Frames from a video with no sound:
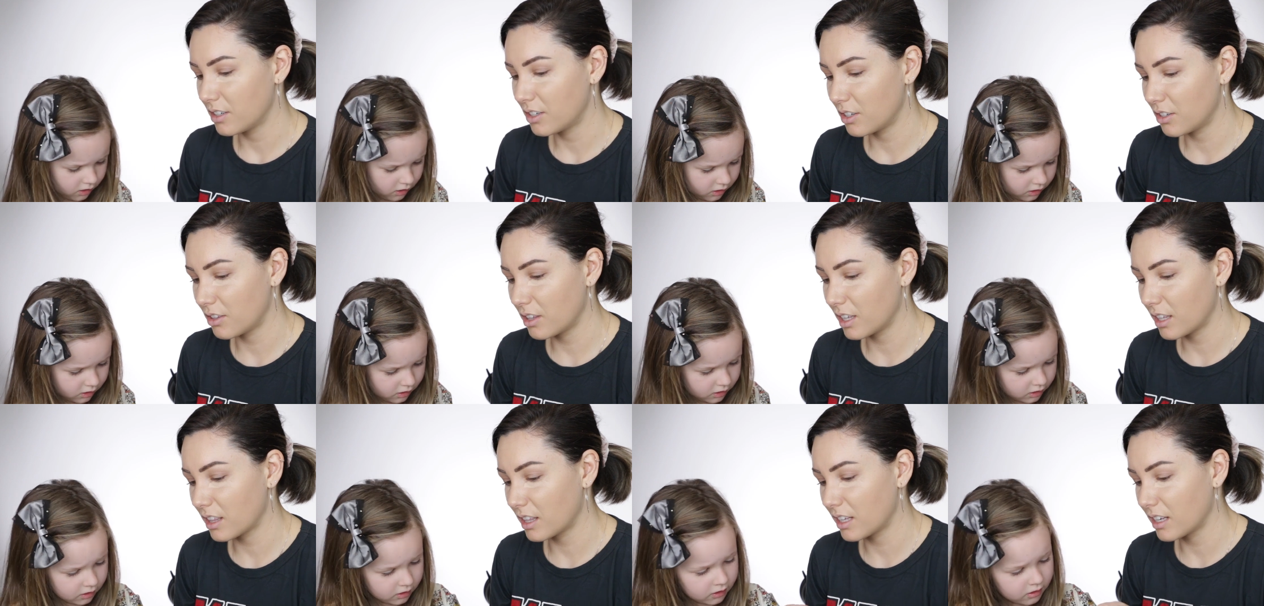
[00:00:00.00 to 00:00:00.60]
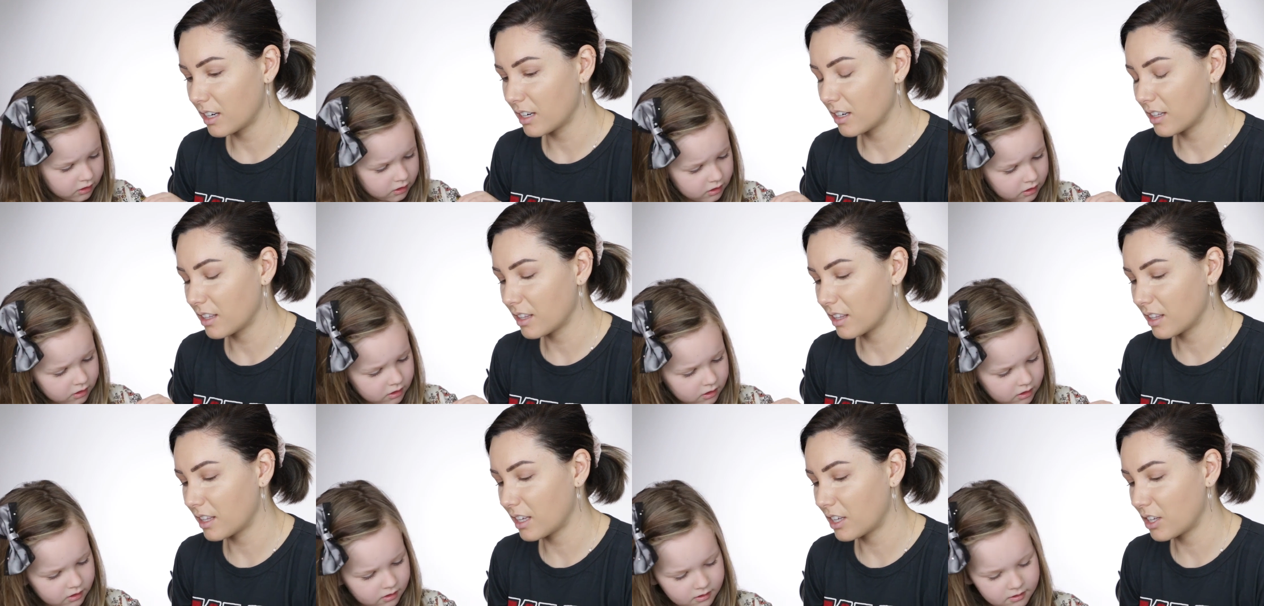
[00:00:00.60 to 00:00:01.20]
Speaker 1: do you think that,
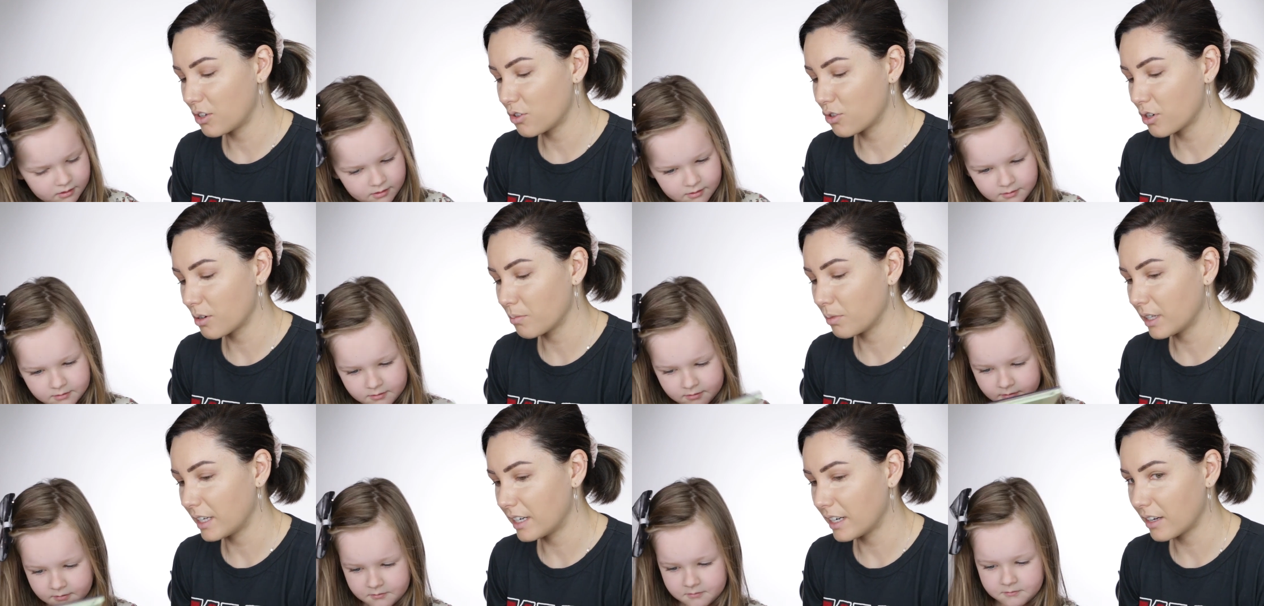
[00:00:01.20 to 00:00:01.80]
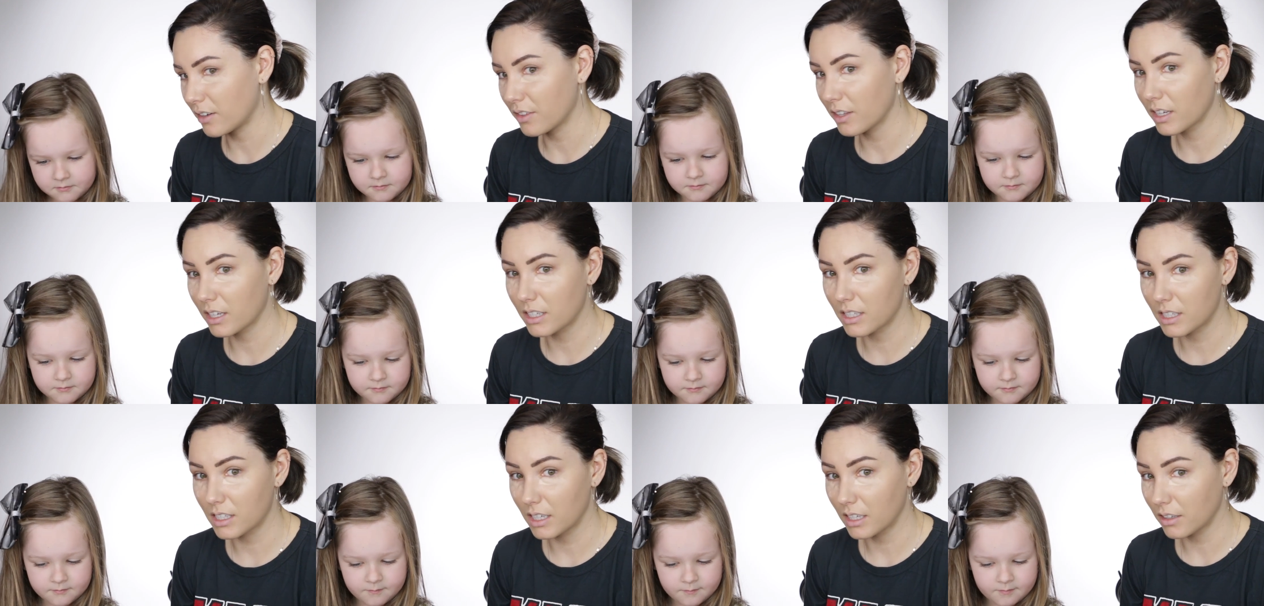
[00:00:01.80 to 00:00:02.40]
that you should blend out the
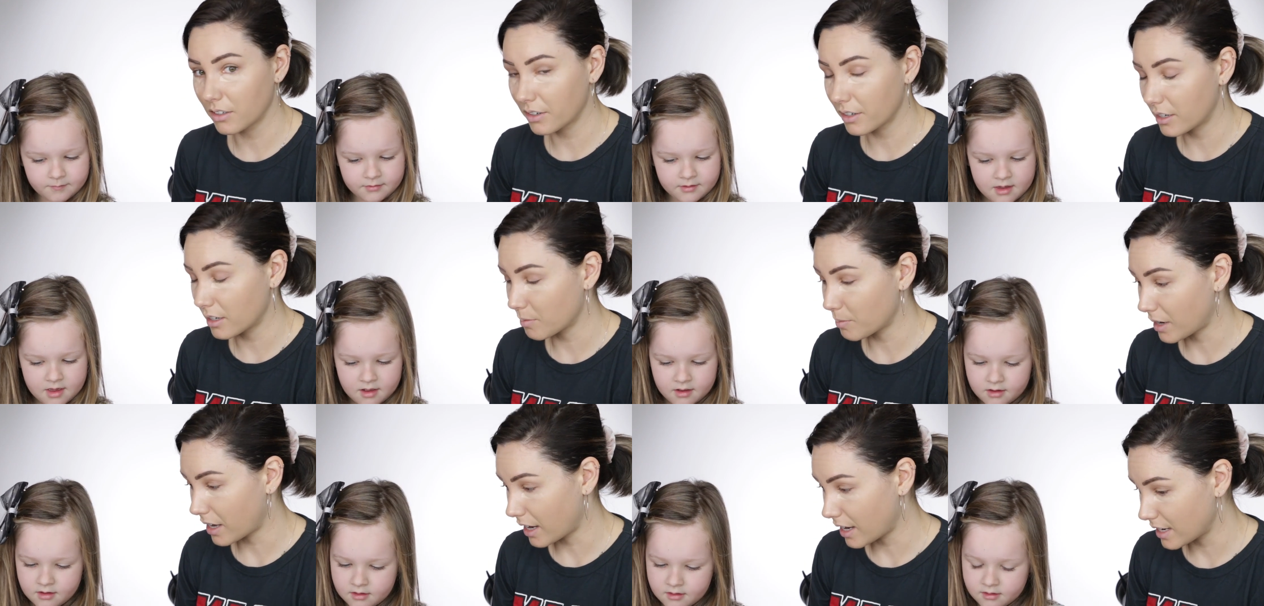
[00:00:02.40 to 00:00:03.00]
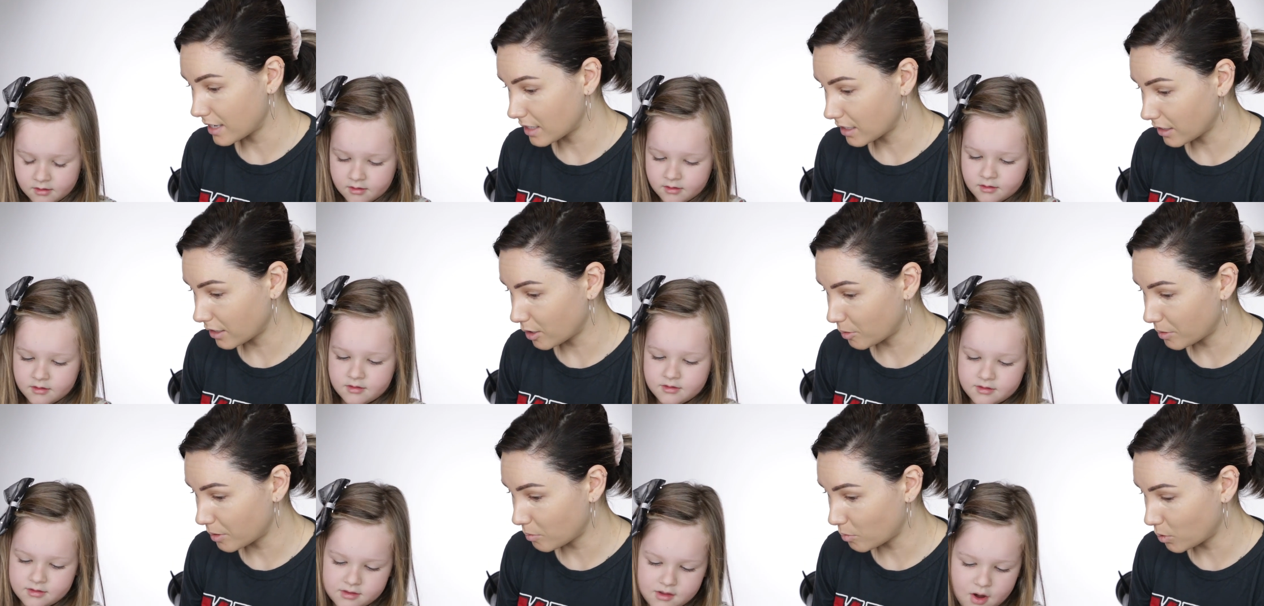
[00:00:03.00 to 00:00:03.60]
concealer under my eyes a
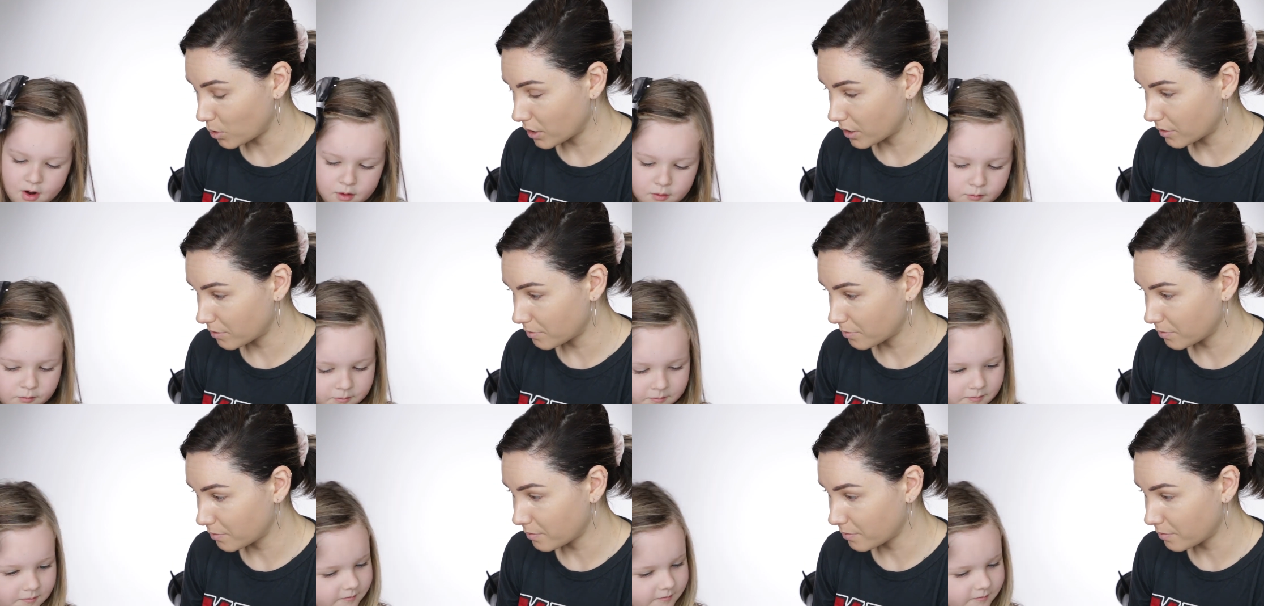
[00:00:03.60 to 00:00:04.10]
little bit no. more?